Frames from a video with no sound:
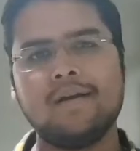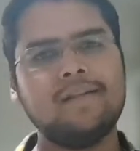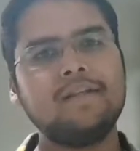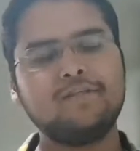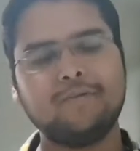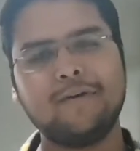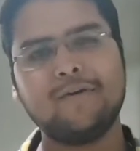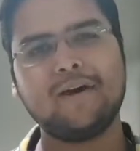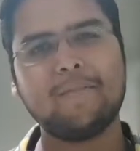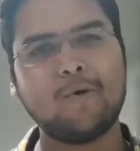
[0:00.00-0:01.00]
In this
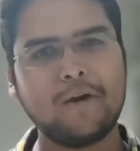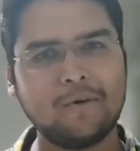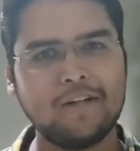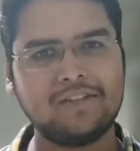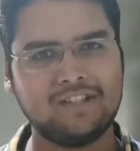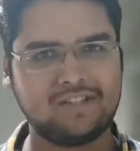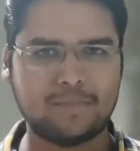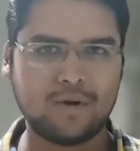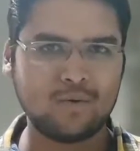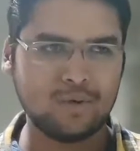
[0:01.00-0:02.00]
video, I'm going to discuss
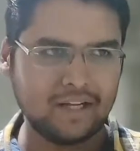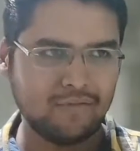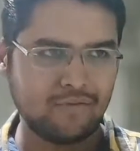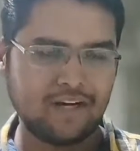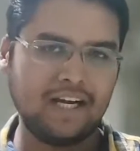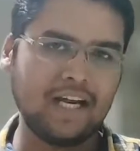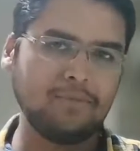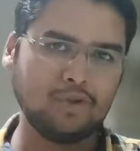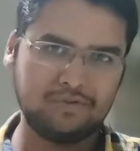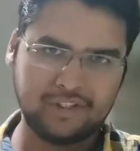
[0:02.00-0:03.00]
about different
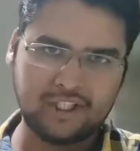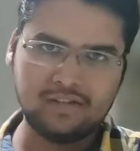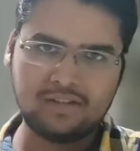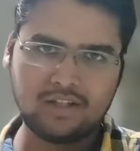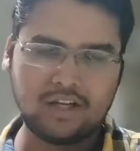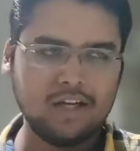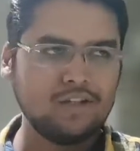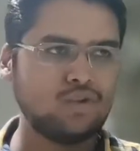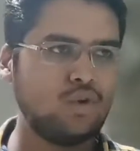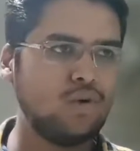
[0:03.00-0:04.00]
types of sales.
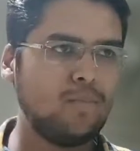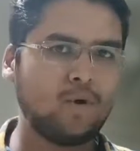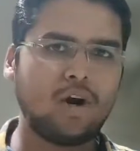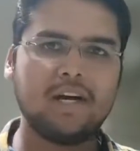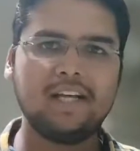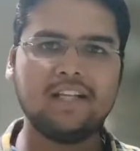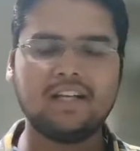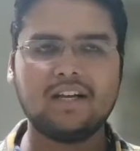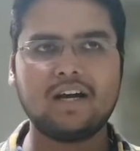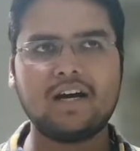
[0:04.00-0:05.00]
So broadly,
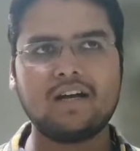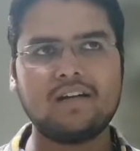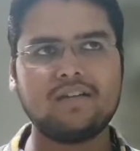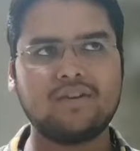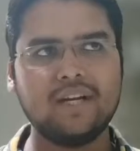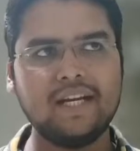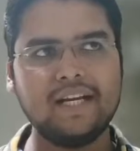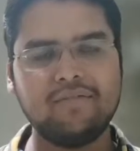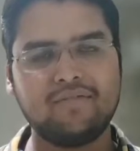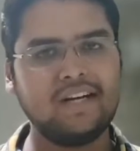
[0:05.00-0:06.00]
there are
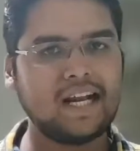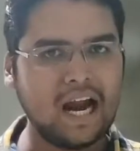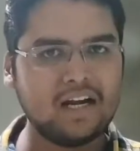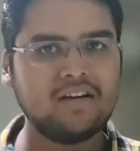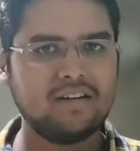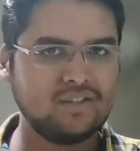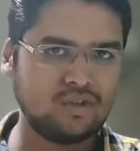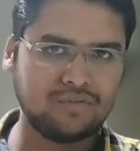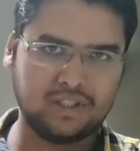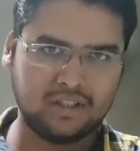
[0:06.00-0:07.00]
three different categories
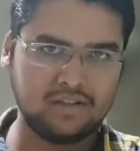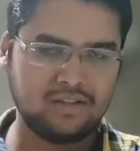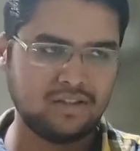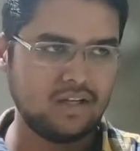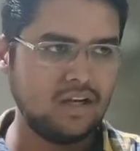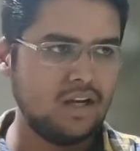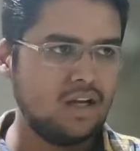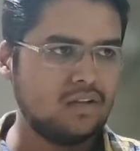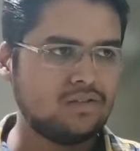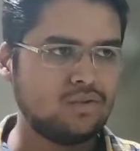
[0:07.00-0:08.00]
of sales.
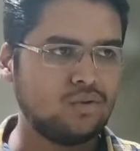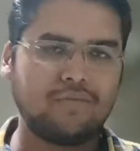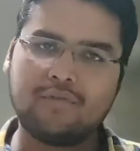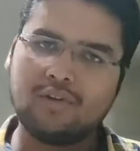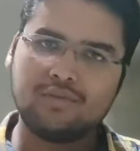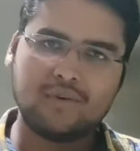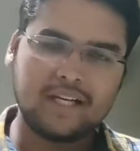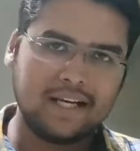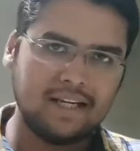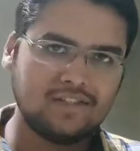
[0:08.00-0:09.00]
So the first
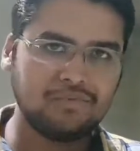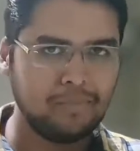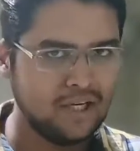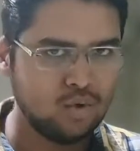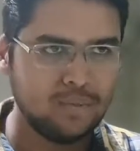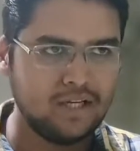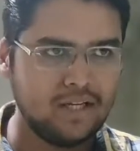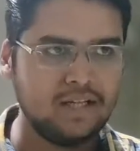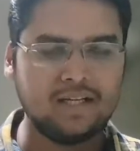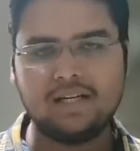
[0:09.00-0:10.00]
one is
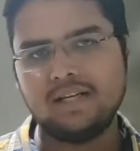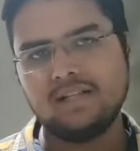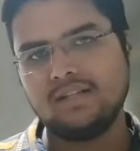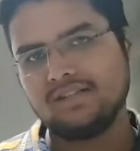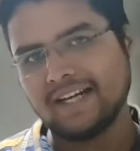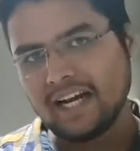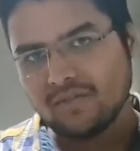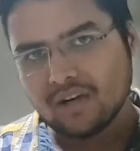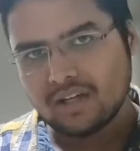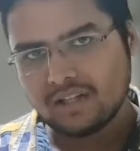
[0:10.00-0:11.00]
B2B, the
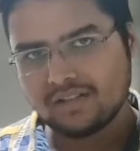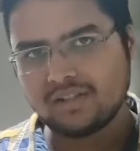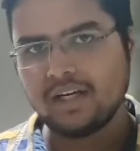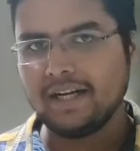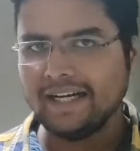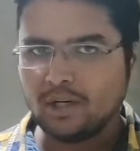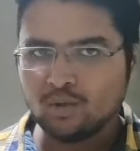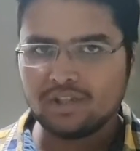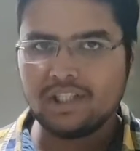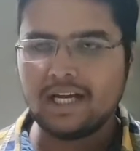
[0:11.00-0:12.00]
second one is
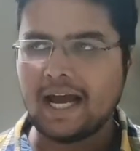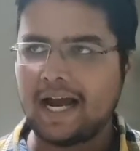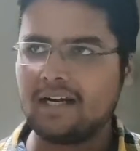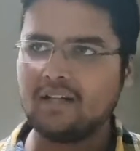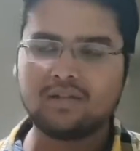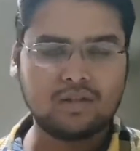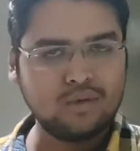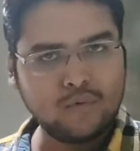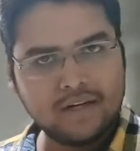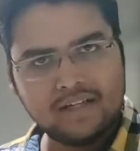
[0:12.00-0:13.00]
D2C, and the
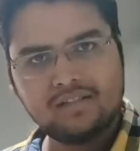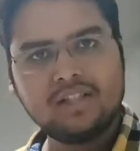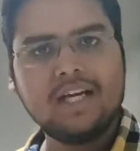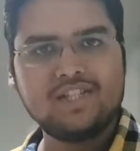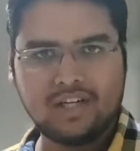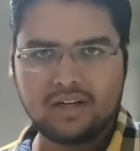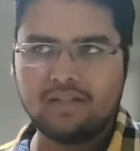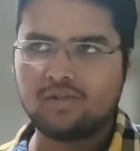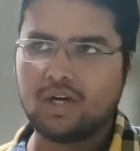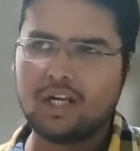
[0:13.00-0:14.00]
third one is
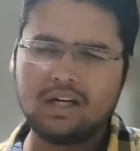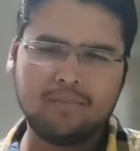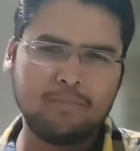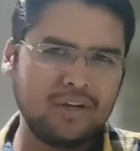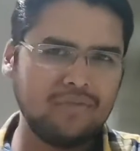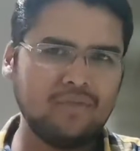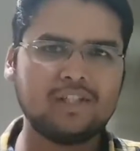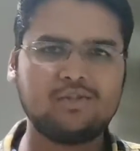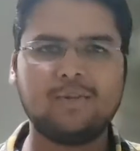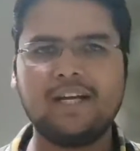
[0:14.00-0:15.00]
channel. So I'll briefly
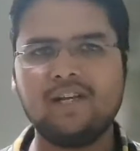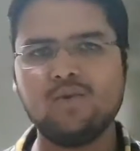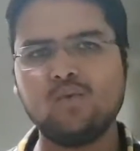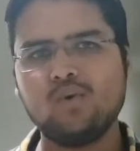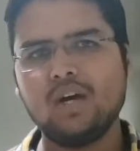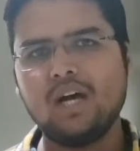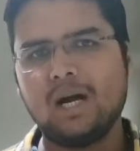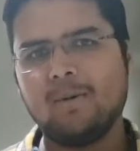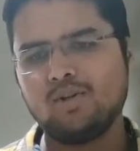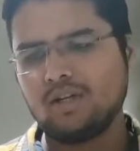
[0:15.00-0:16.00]
explain you
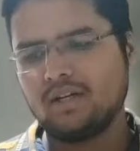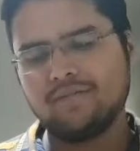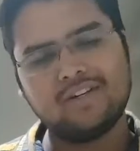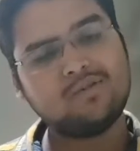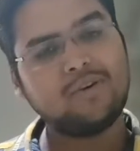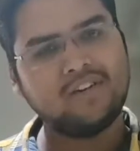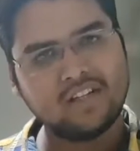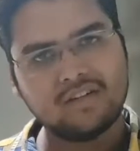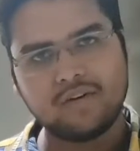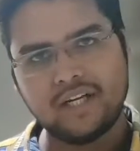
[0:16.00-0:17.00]
about the difference
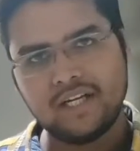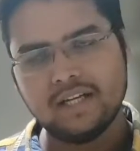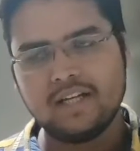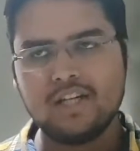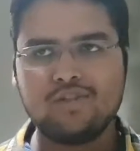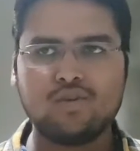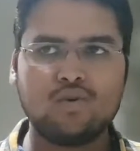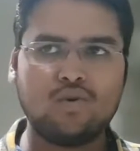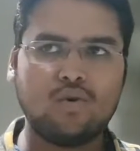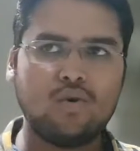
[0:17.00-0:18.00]
between the three.
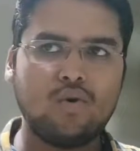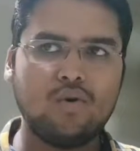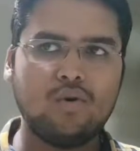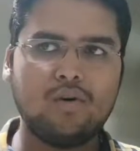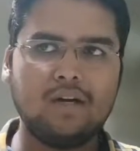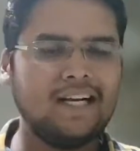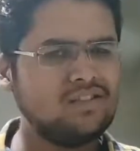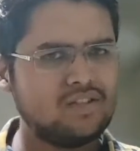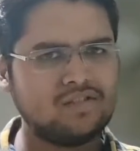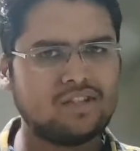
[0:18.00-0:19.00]
So
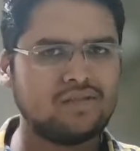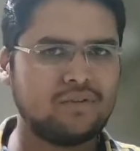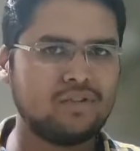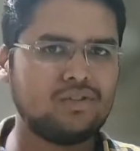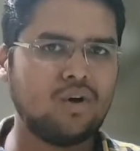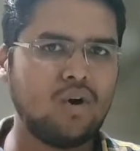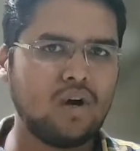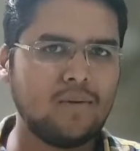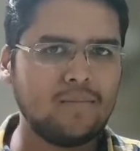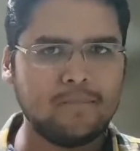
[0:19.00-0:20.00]
let's discuss first
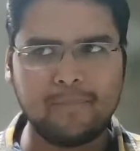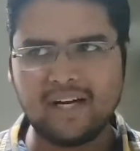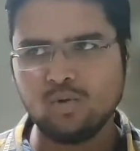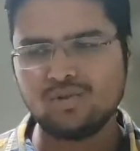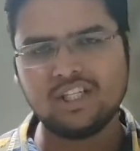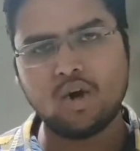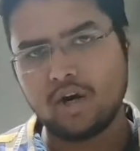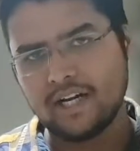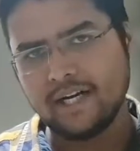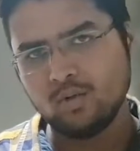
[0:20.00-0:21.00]
on B2C
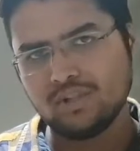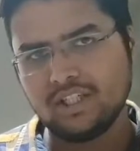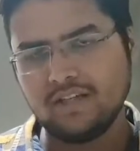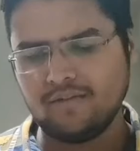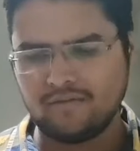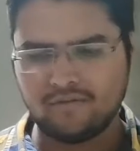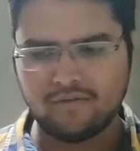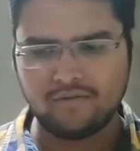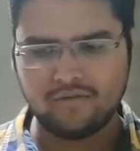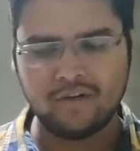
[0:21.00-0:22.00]
or D2C,
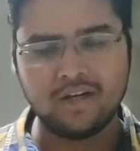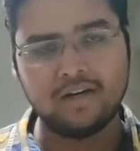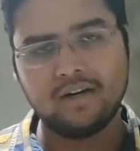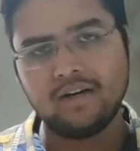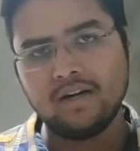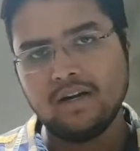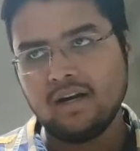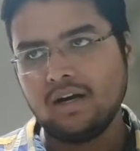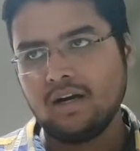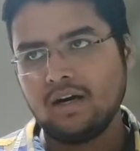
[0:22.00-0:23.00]
where
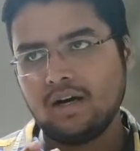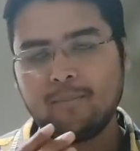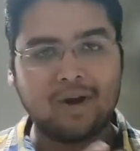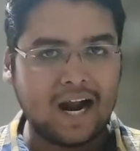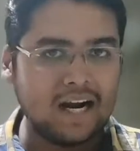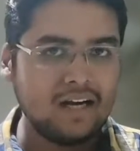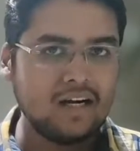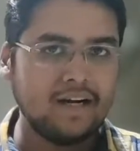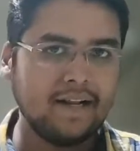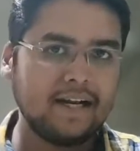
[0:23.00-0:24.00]
a
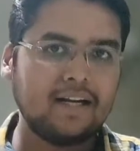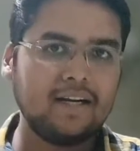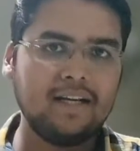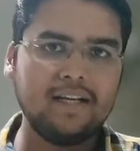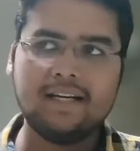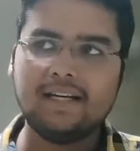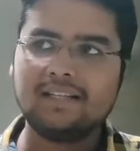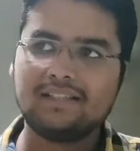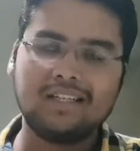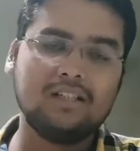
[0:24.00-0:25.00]
brand directly
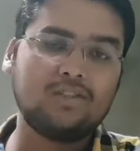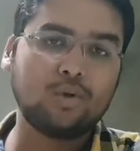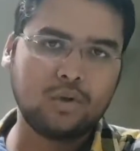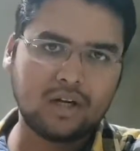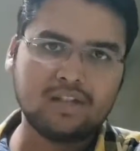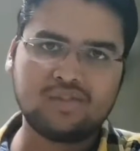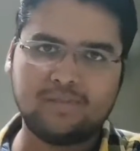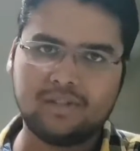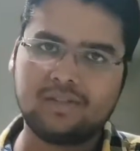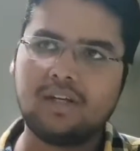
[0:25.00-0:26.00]
sells to the
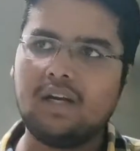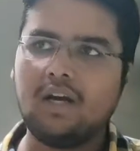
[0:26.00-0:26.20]
customers.